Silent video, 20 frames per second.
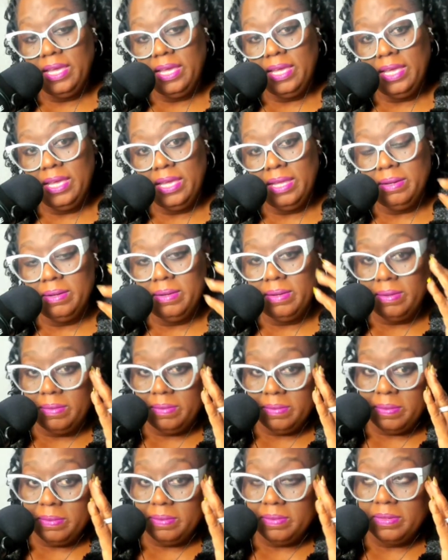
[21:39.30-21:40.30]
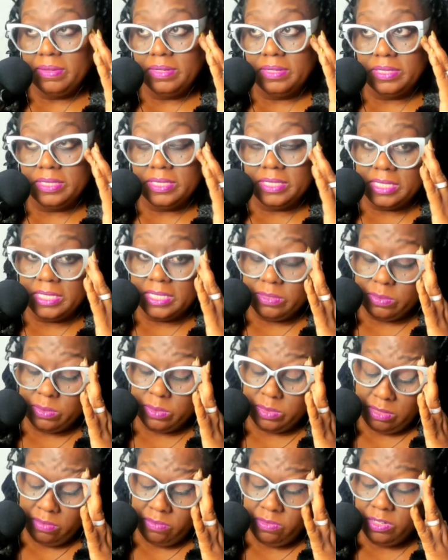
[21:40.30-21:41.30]
And
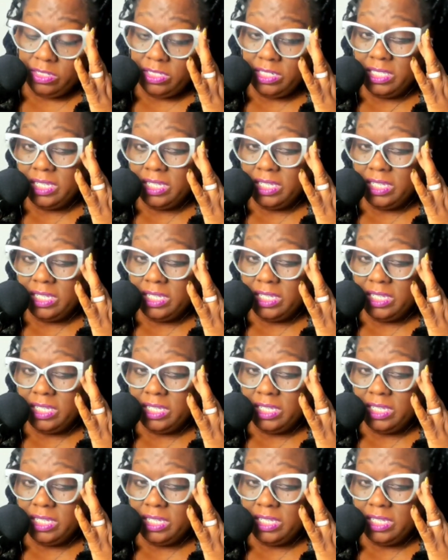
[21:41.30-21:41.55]
even though she